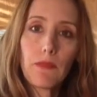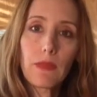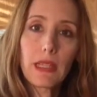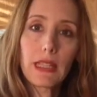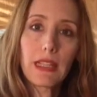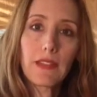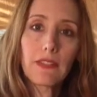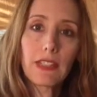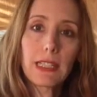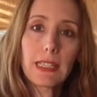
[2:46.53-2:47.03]

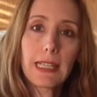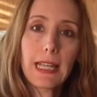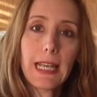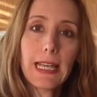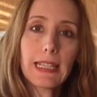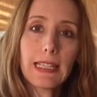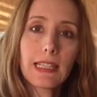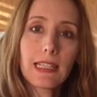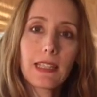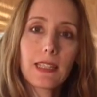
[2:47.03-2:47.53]
Give it a
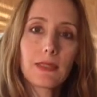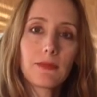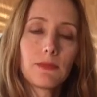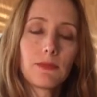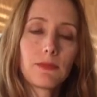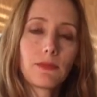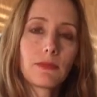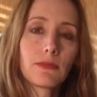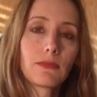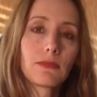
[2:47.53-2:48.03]
taste.
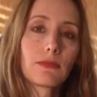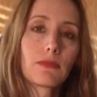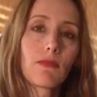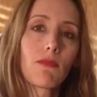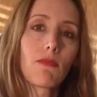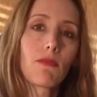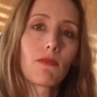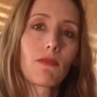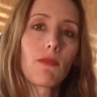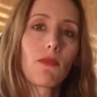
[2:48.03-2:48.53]

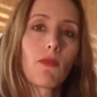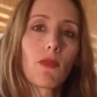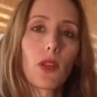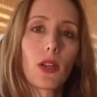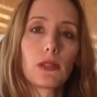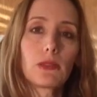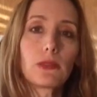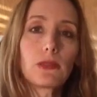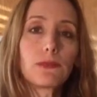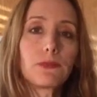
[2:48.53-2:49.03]

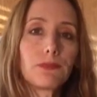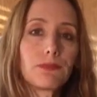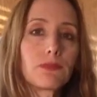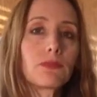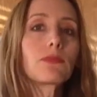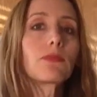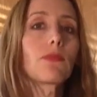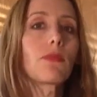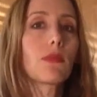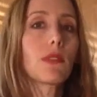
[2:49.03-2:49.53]
Ooh,
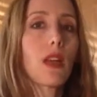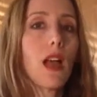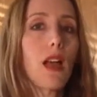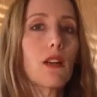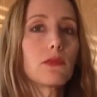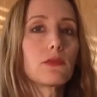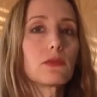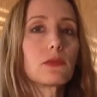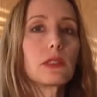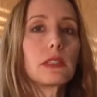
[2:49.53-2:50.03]
yeah,
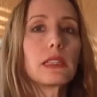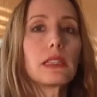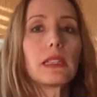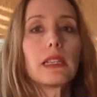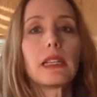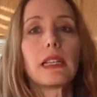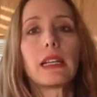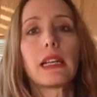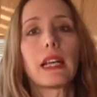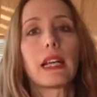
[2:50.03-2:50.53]

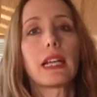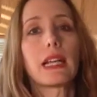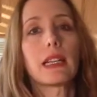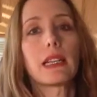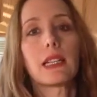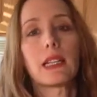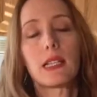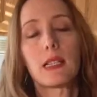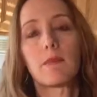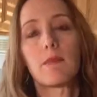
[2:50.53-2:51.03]
really getting
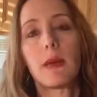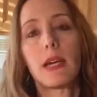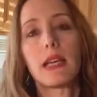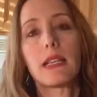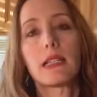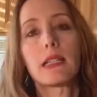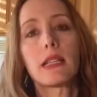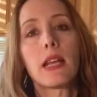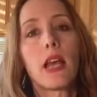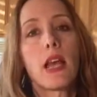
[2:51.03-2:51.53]
the
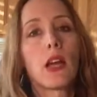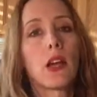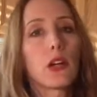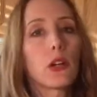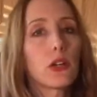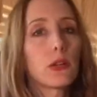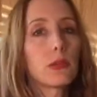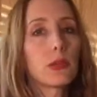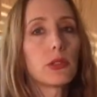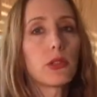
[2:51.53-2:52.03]
spice,
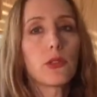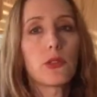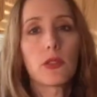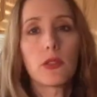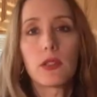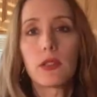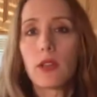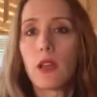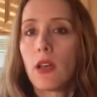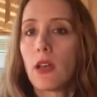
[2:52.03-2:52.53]
herbal
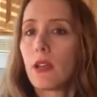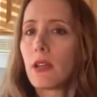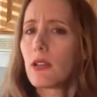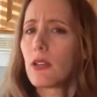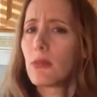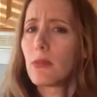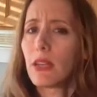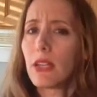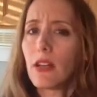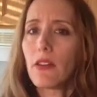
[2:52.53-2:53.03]
notes, a
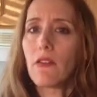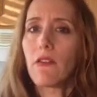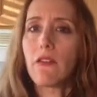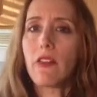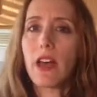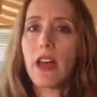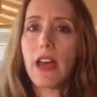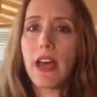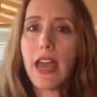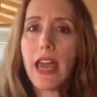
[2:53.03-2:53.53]
little bit of
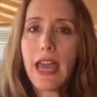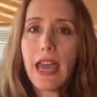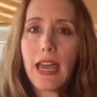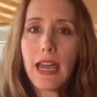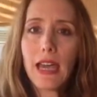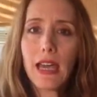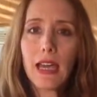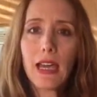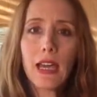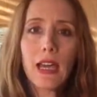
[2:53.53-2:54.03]

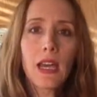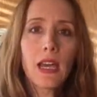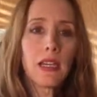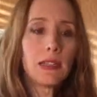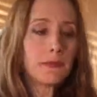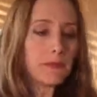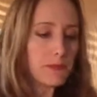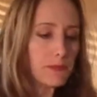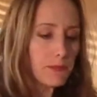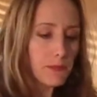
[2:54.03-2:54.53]
hay.
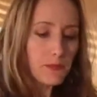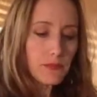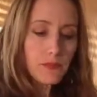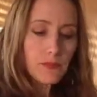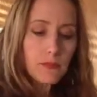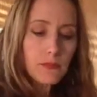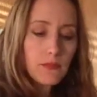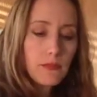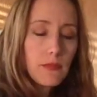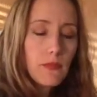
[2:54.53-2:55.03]

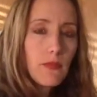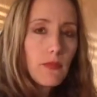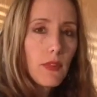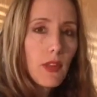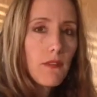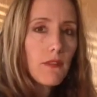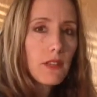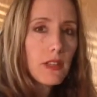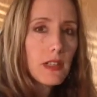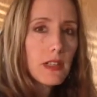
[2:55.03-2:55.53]

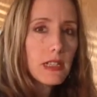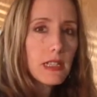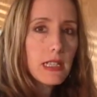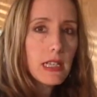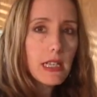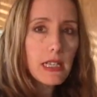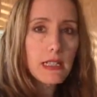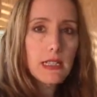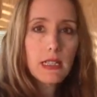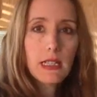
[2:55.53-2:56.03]
Very
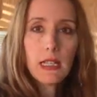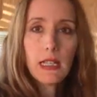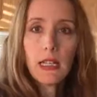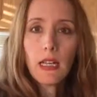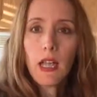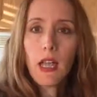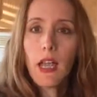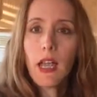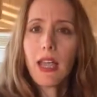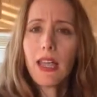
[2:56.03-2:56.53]

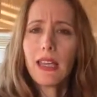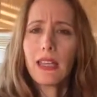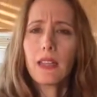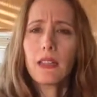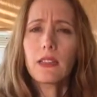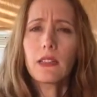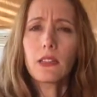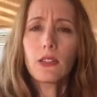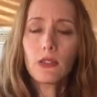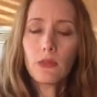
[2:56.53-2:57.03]
tasty, and
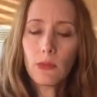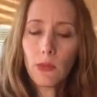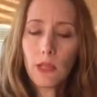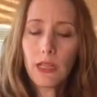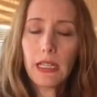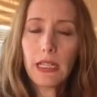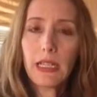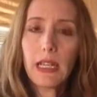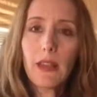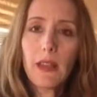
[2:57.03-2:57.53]
a little more
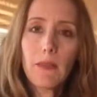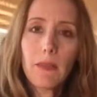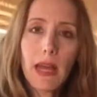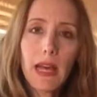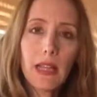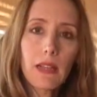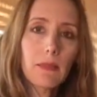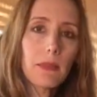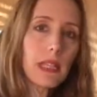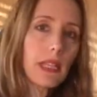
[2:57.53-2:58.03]
heat on the
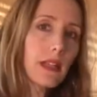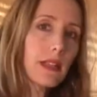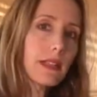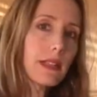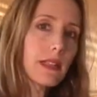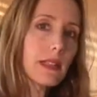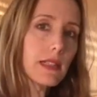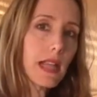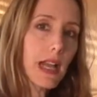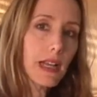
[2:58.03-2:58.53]
palate because
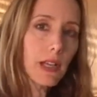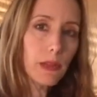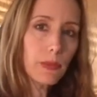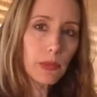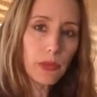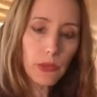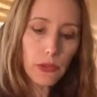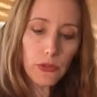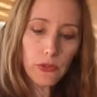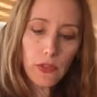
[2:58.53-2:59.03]
it's higher
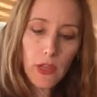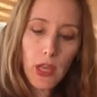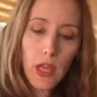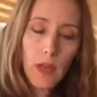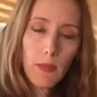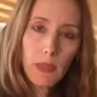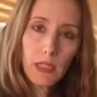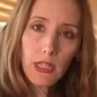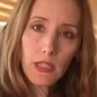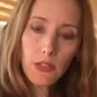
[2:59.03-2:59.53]
proof,
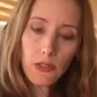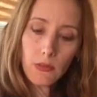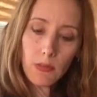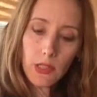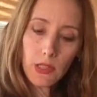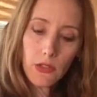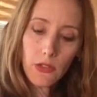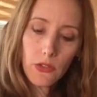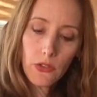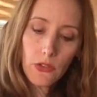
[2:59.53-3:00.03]
but not too
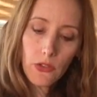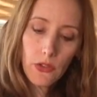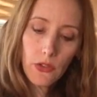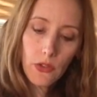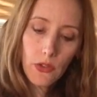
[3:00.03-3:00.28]
much.